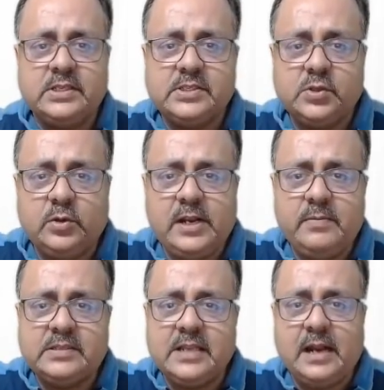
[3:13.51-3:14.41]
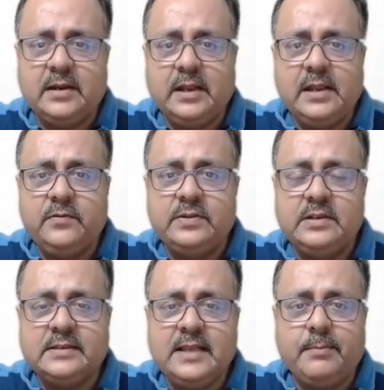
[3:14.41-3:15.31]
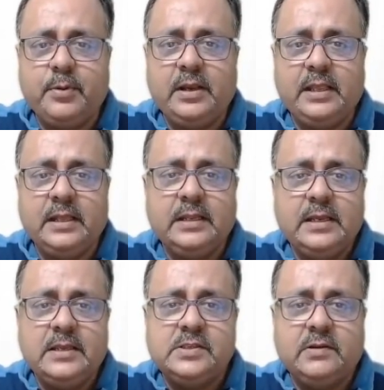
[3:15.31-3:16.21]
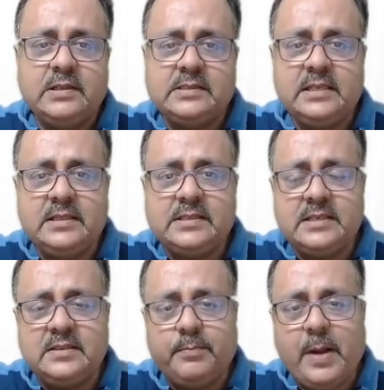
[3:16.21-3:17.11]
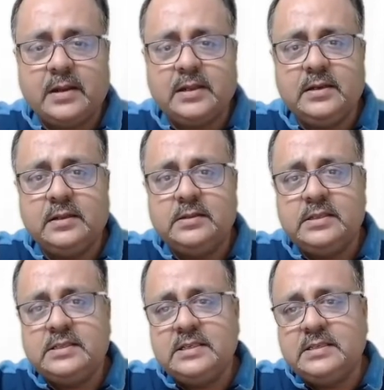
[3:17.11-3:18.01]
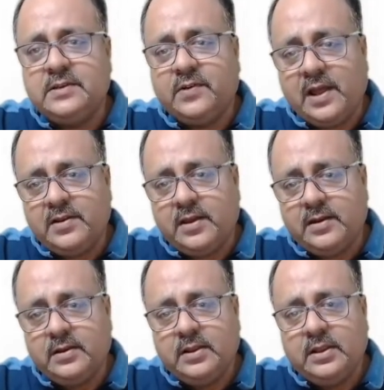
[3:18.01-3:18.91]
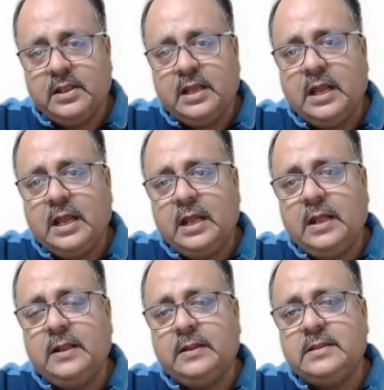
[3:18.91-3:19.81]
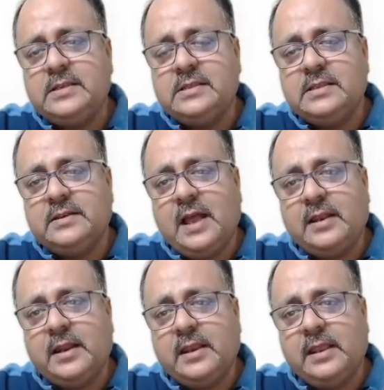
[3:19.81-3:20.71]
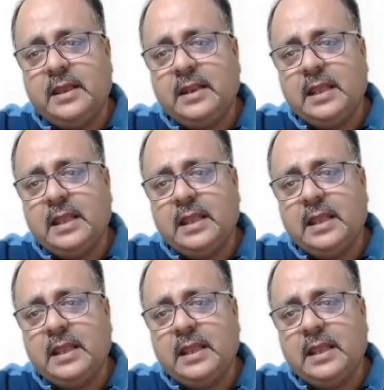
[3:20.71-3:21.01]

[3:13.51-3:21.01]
So let me start again with an example here. So you can see this is the pattern, this is the runner, this is the runner here.